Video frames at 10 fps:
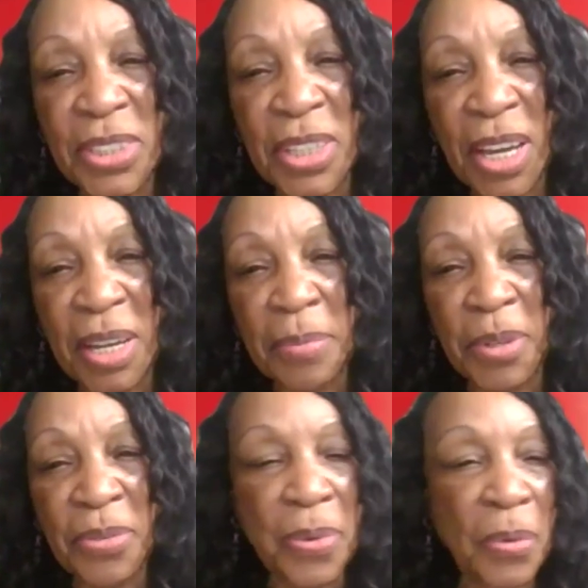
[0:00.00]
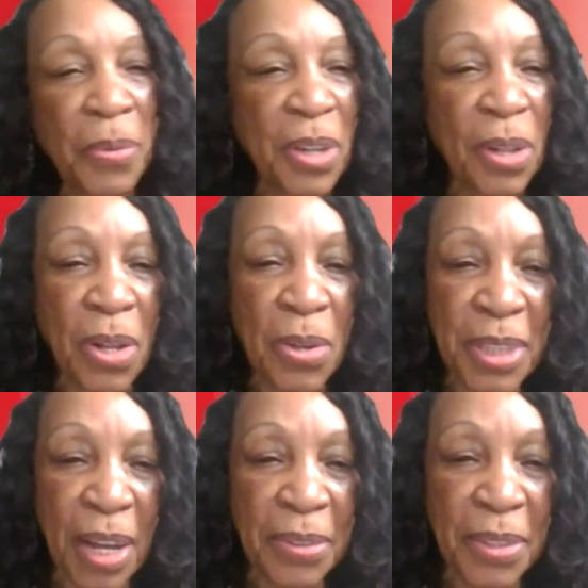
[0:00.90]
take before we
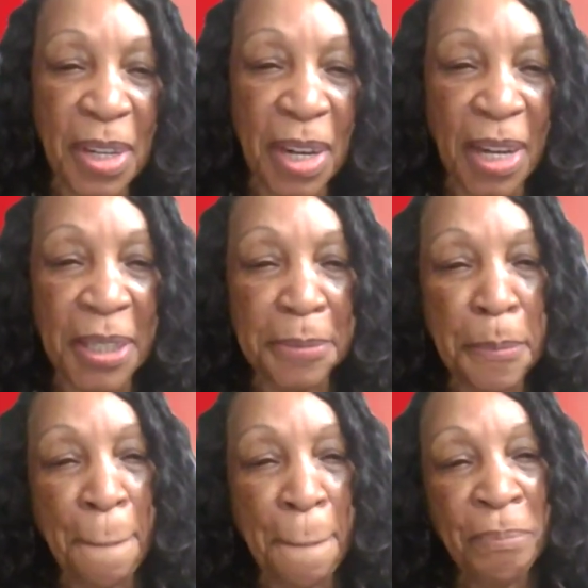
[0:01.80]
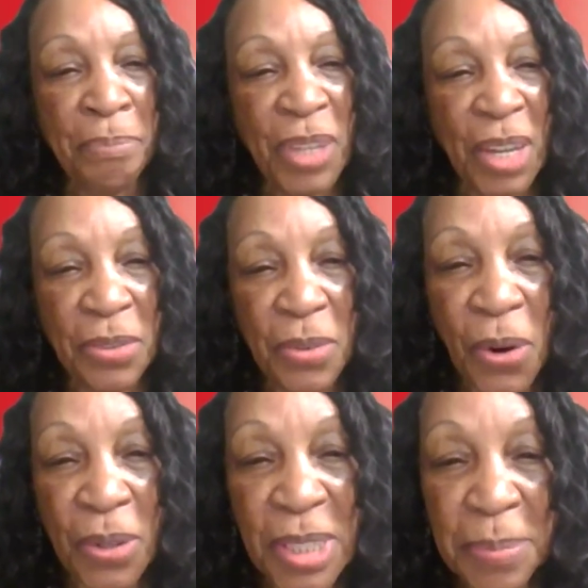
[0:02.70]
close out the night. You've
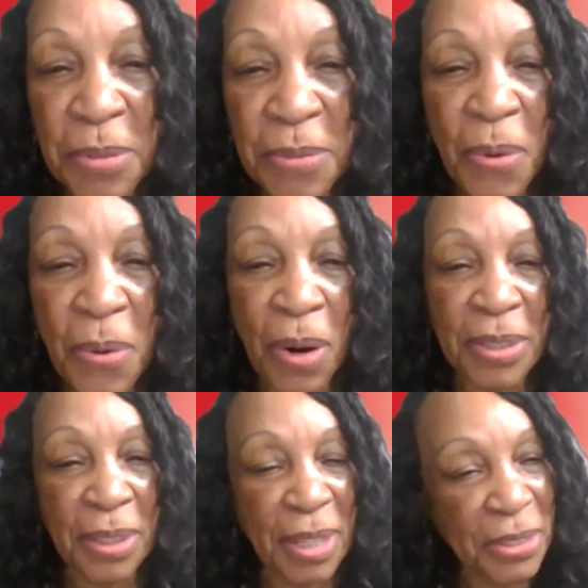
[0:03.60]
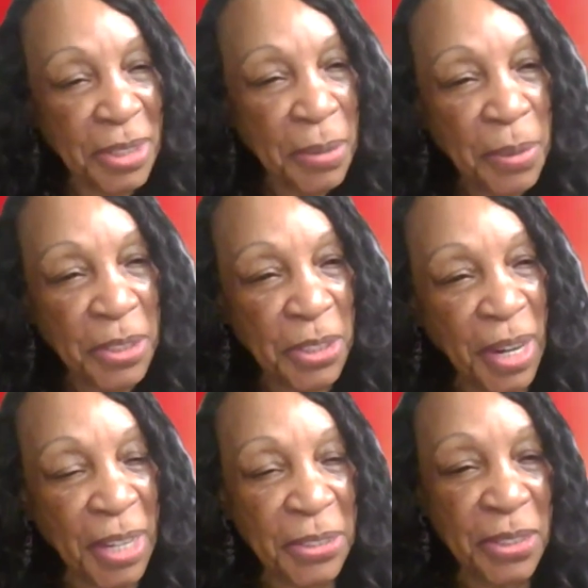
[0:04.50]
heard this before, so let's see what
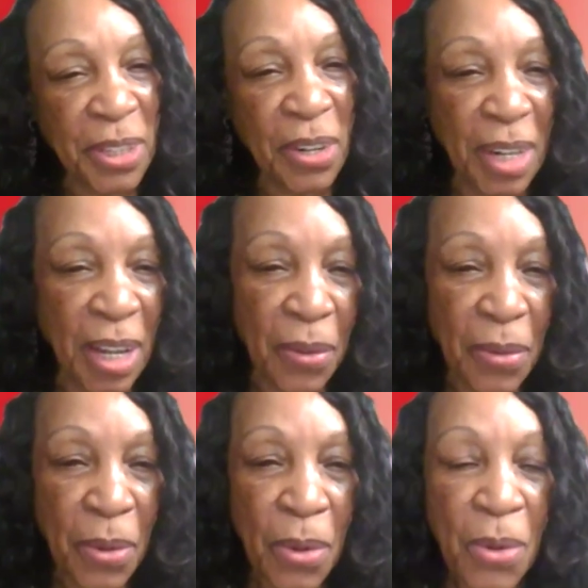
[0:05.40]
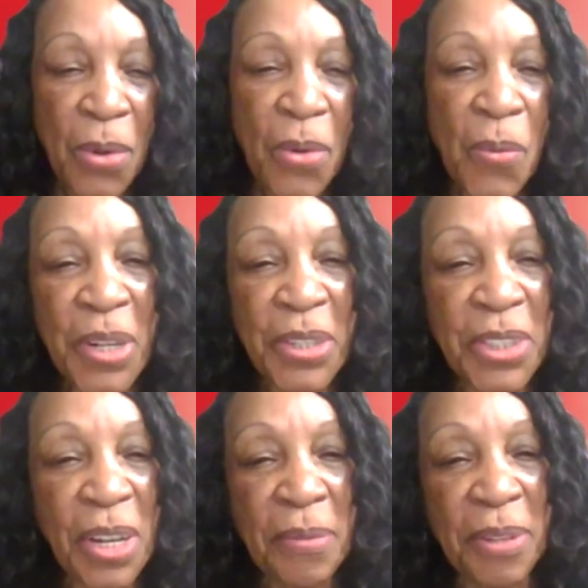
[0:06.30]
your answers are now.
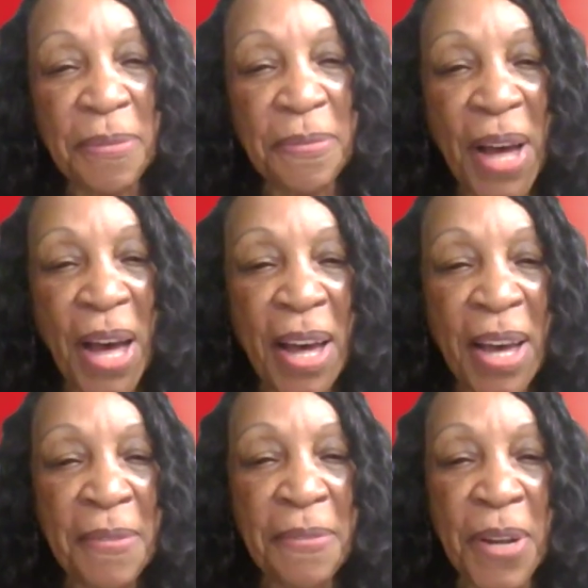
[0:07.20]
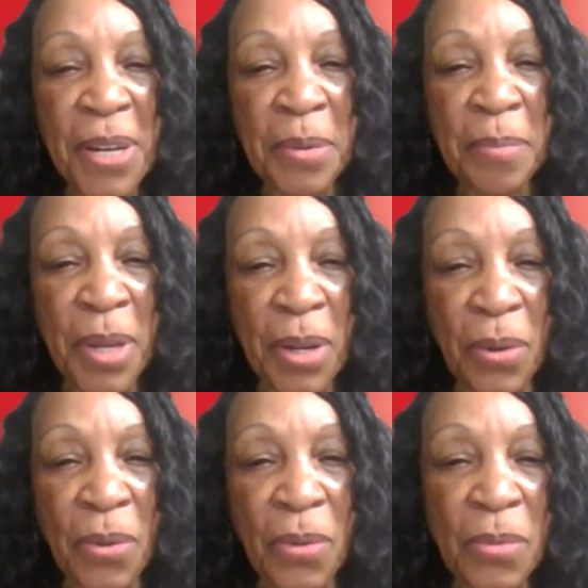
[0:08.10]
Which of the five
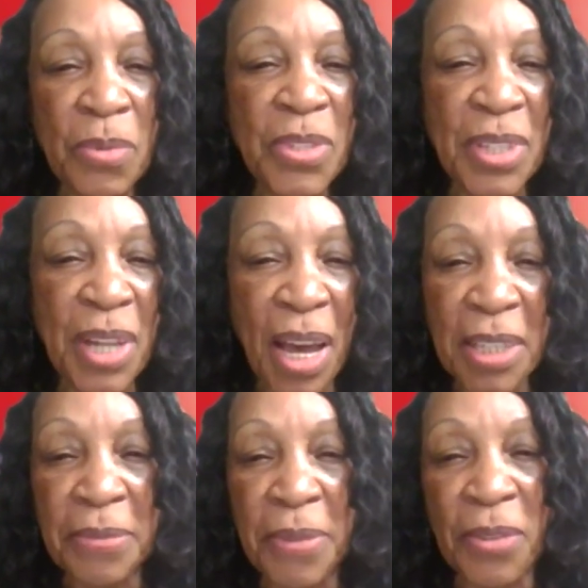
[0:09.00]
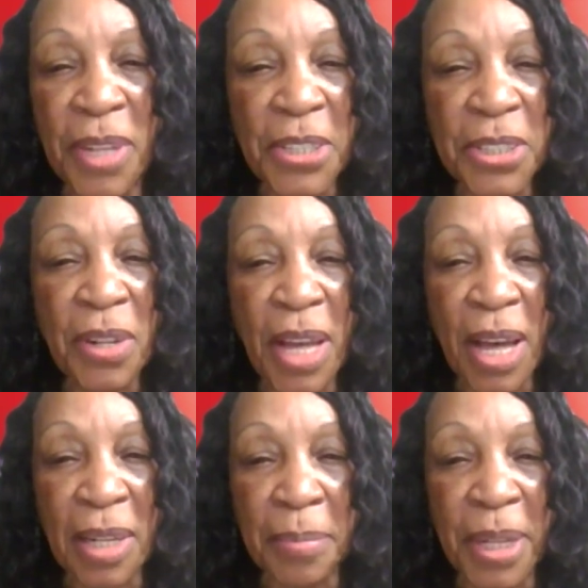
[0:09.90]
fundamental slash foundational
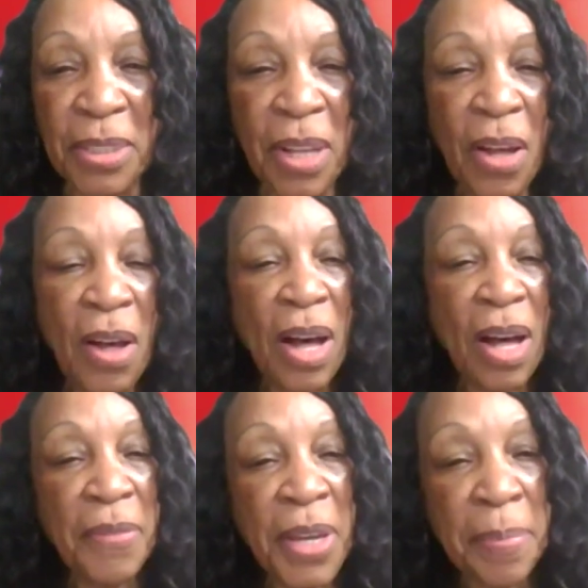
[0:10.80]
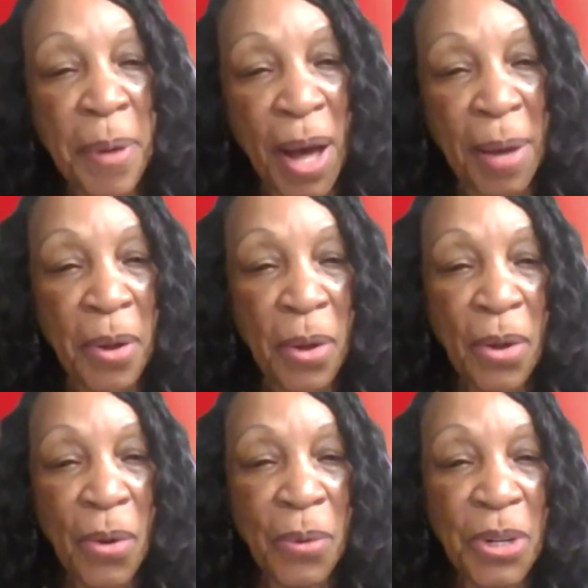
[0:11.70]
elements of hip hop
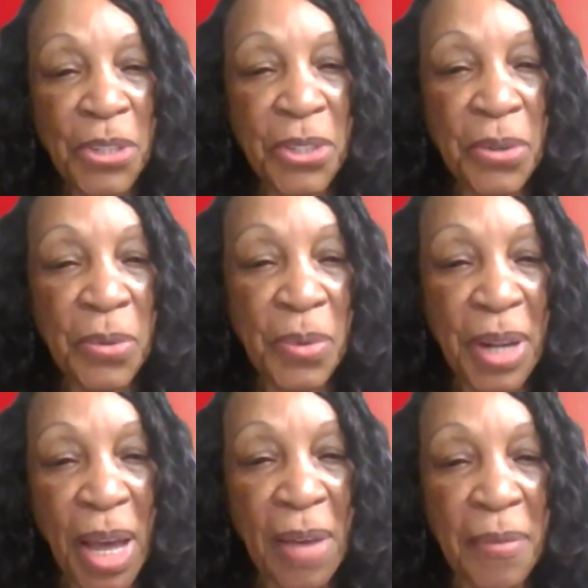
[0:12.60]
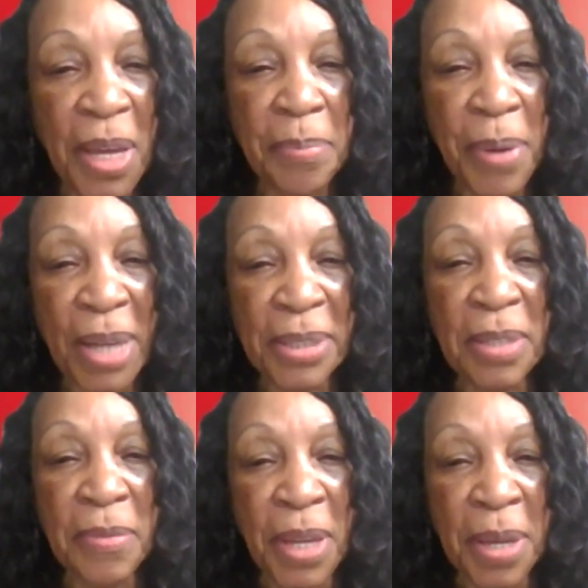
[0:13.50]
would you would have a
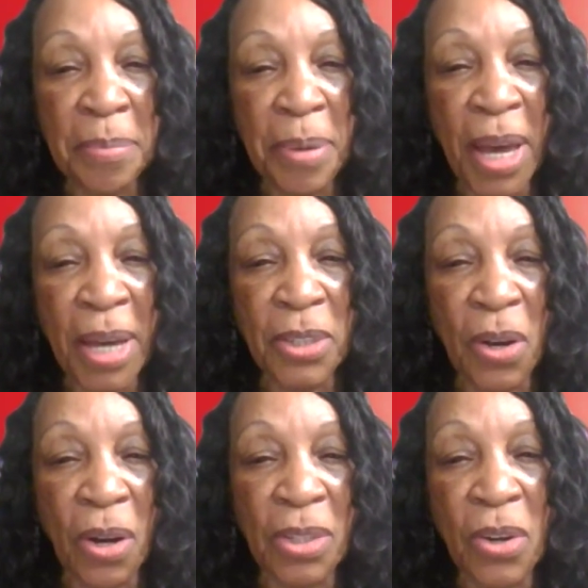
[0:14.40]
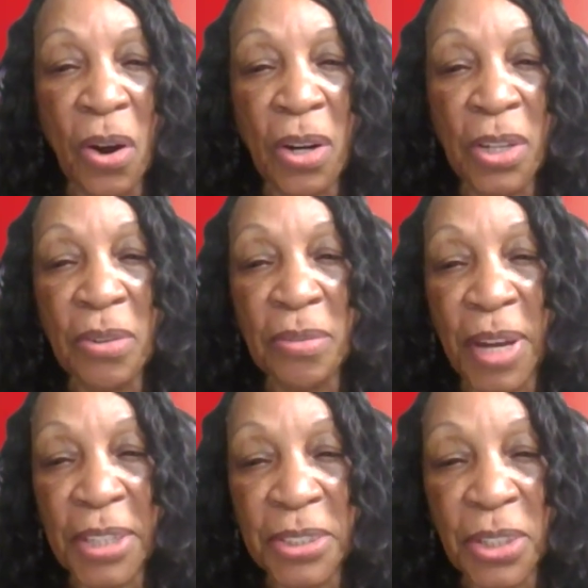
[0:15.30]
positive impact on
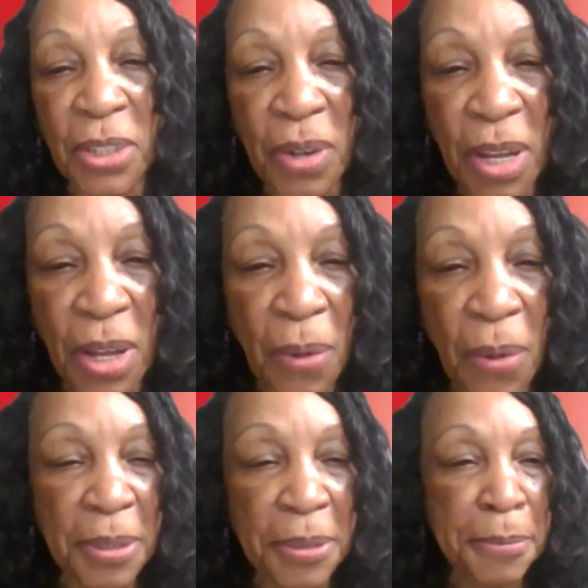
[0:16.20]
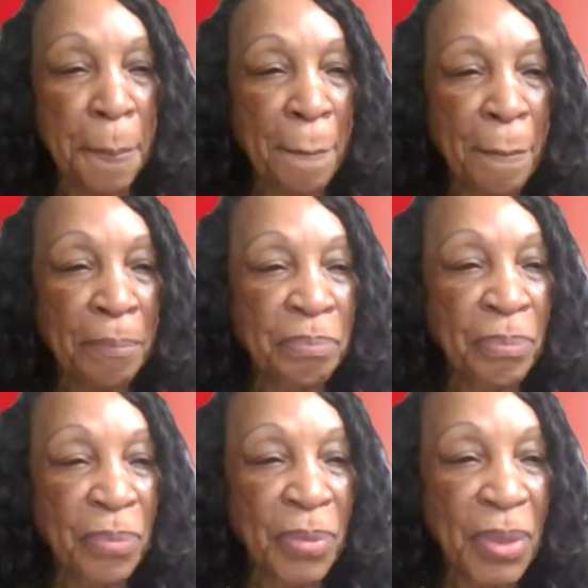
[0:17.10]
cardiovascular health?
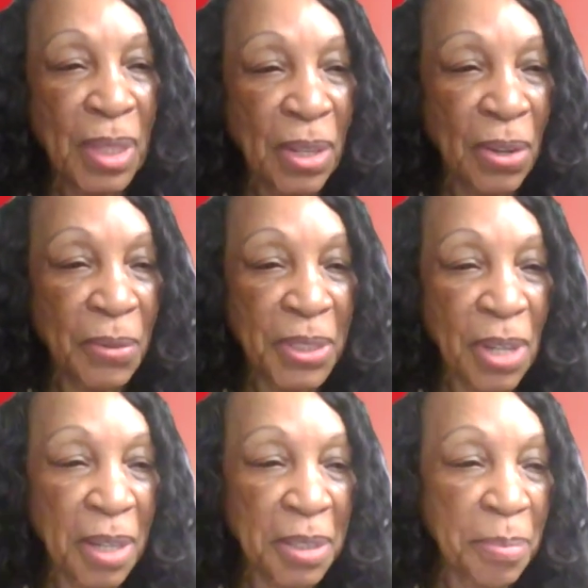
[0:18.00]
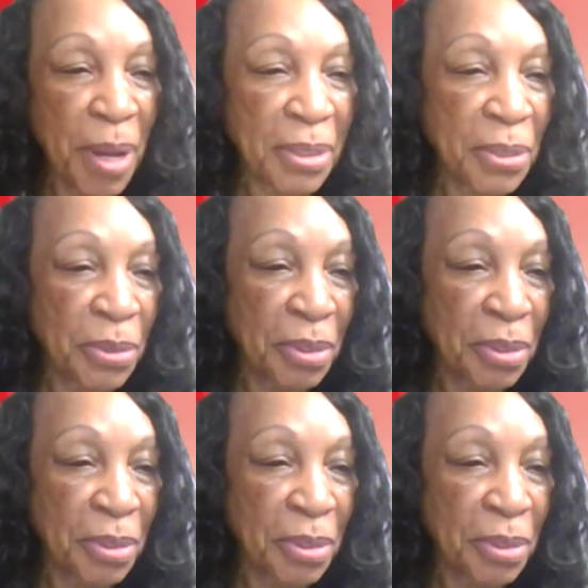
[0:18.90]
Now we talked about the